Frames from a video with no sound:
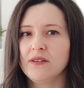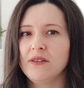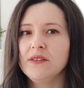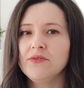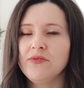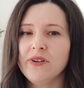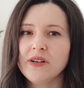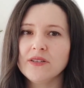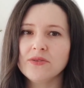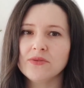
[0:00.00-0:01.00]
It
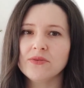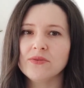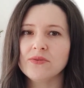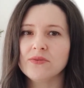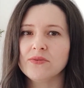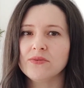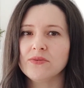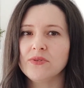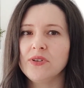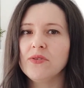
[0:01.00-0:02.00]
refers to
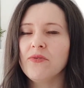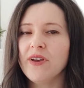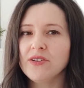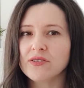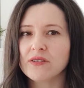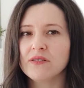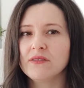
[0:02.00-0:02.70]
innovation